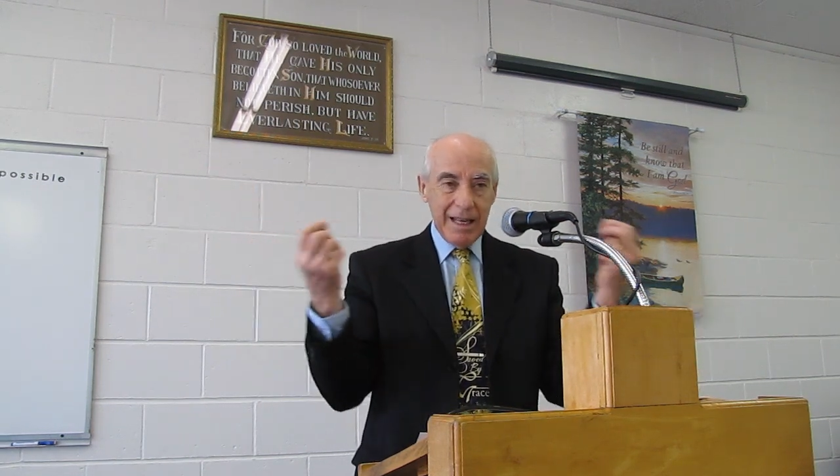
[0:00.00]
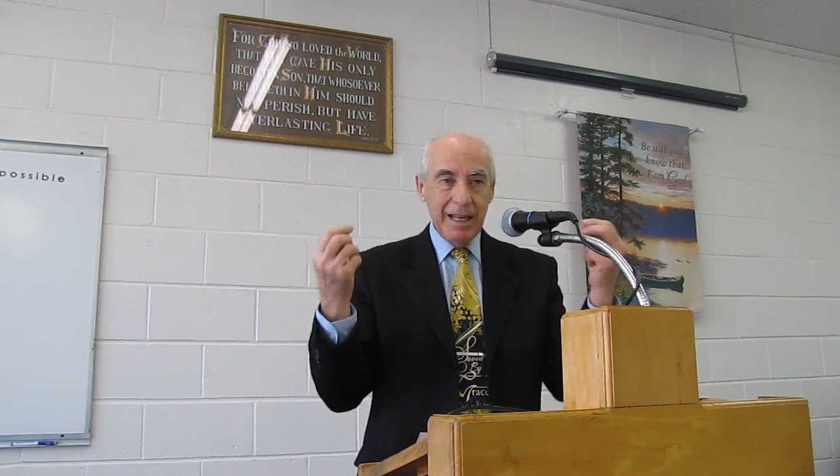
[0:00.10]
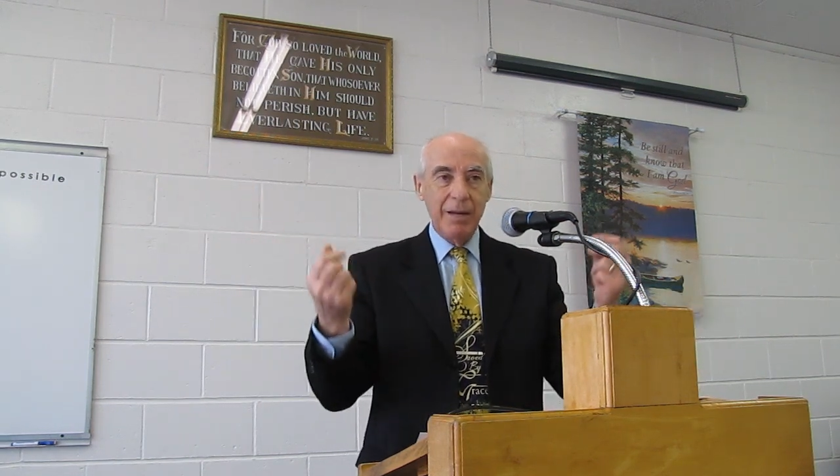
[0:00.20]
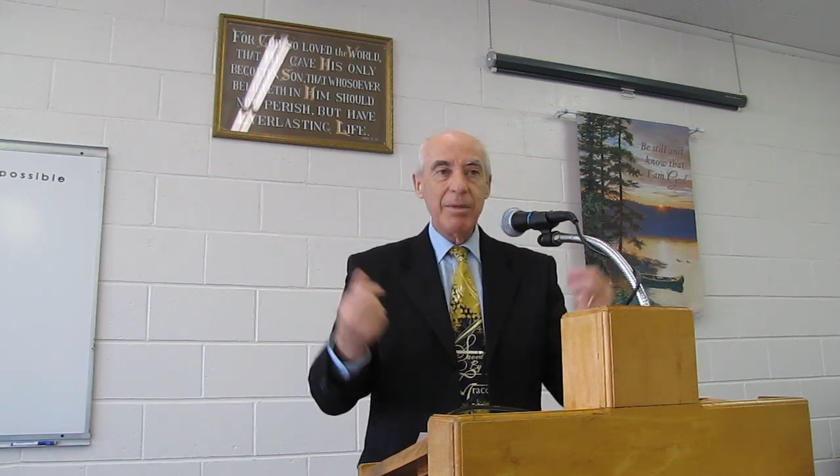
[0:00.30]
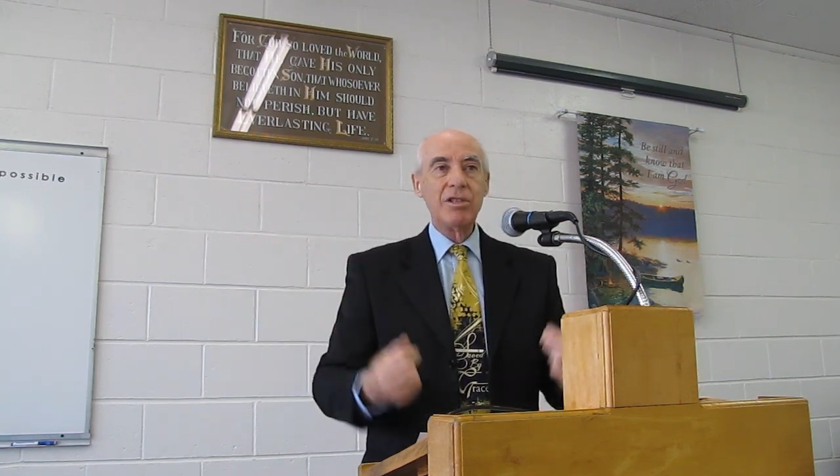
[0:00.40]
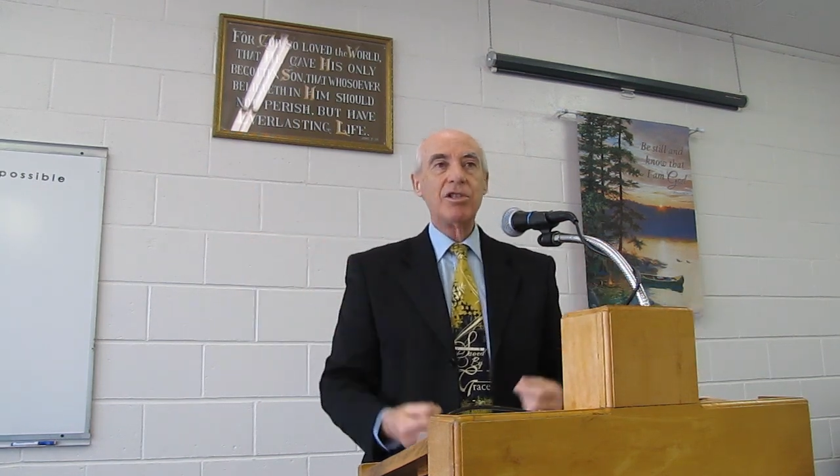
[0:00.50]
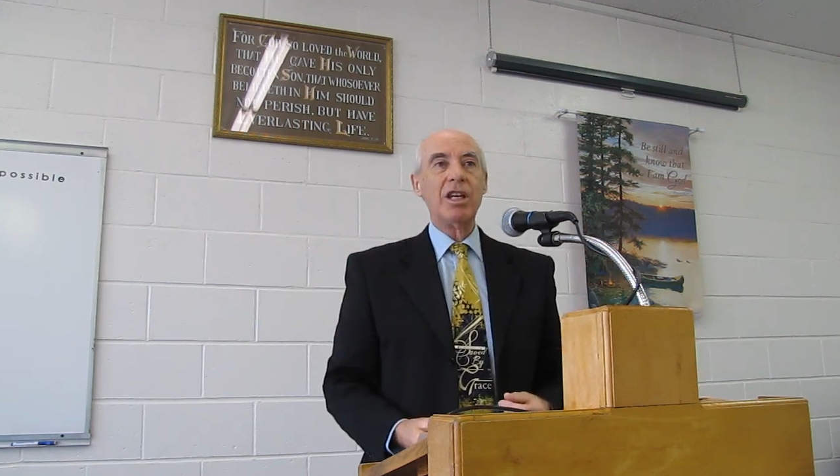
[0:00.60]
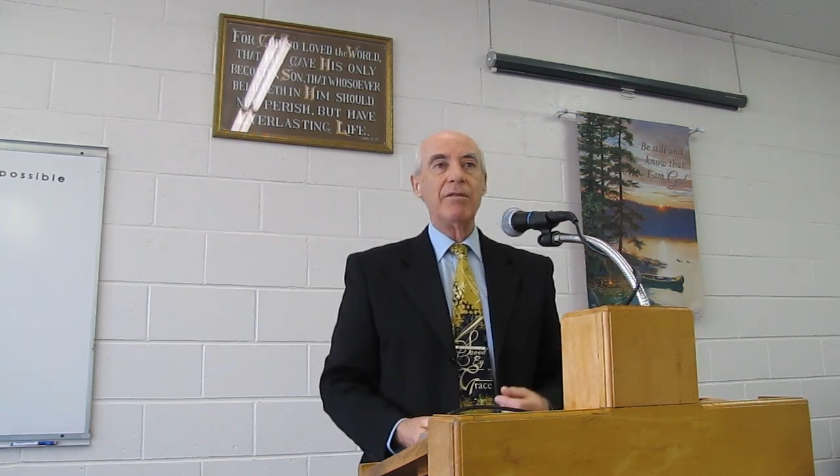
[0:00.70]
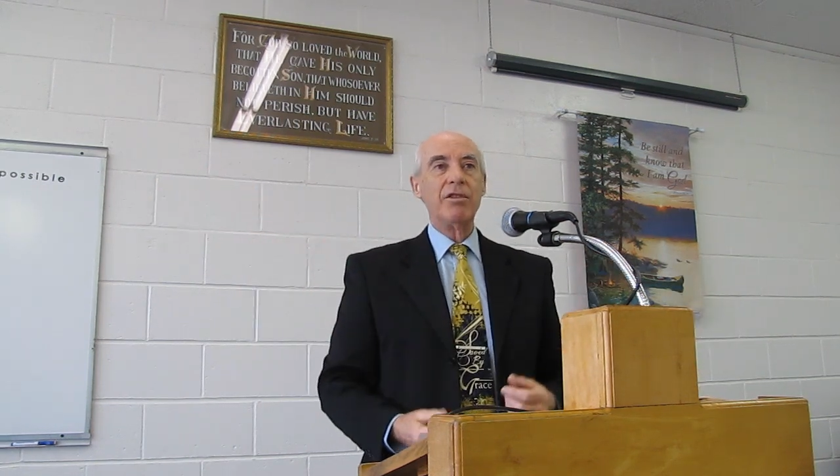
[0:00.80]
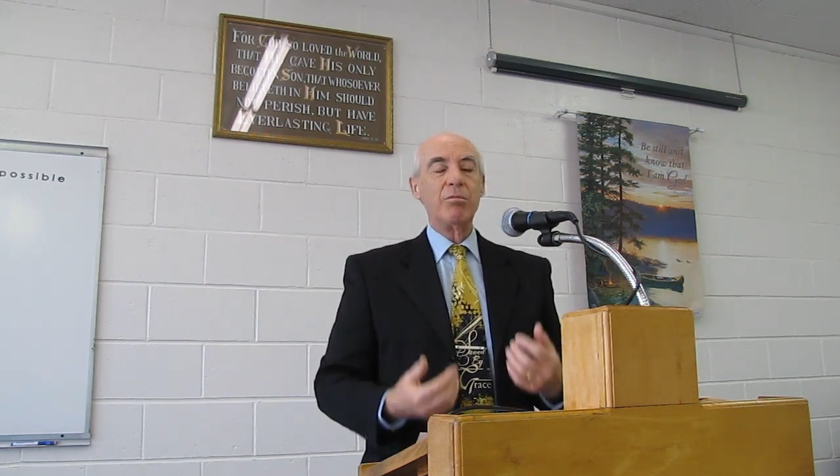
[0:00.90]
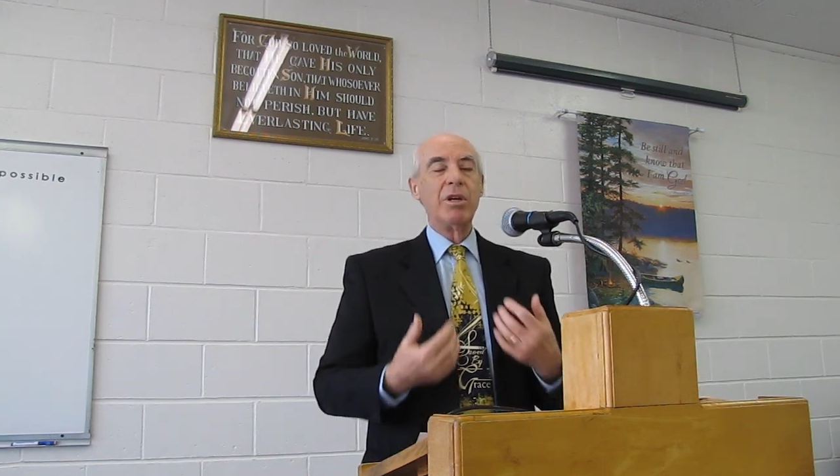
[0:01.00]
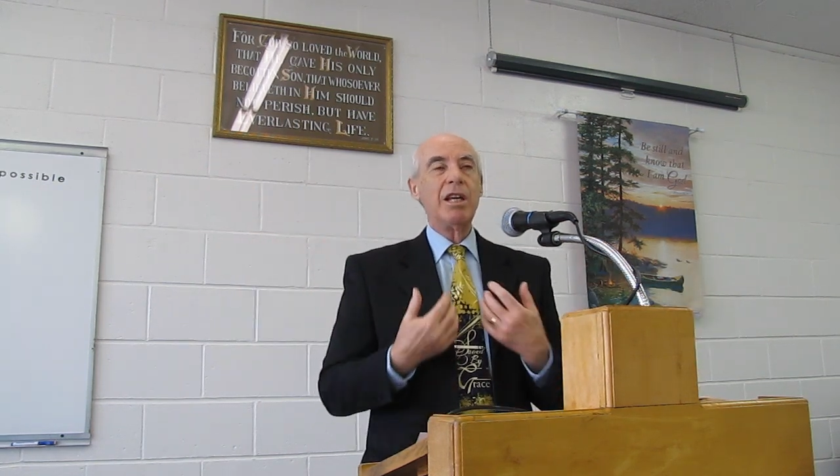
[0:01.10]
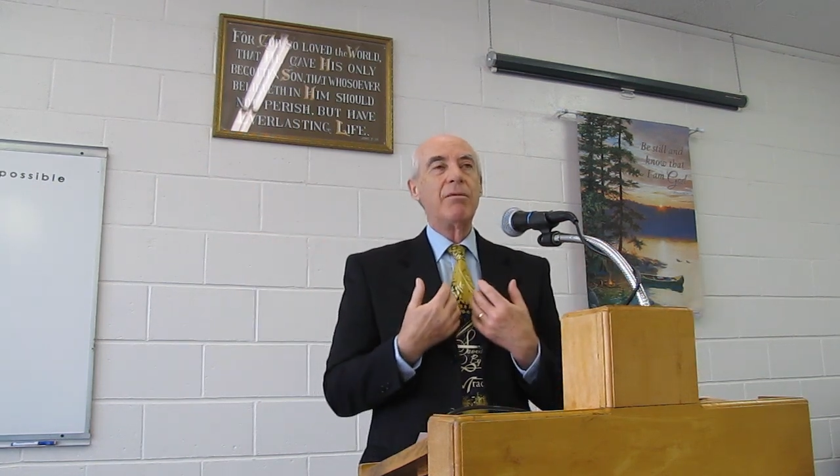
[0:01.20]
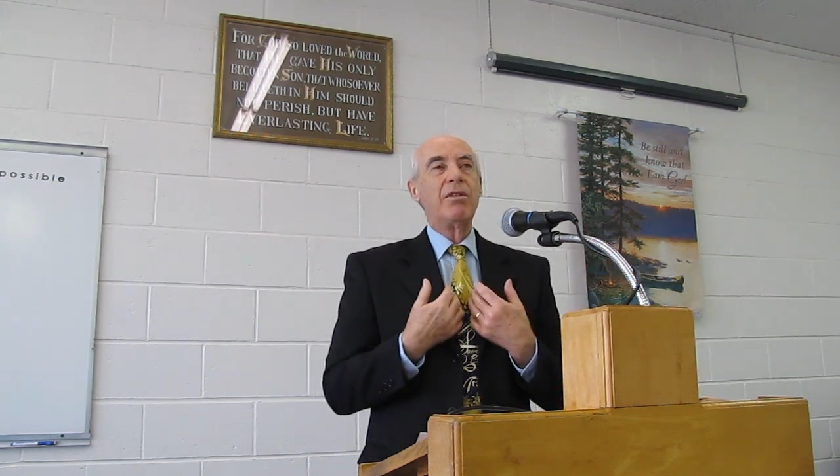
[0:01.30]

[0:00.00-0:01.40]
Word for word: take him as Savior, believe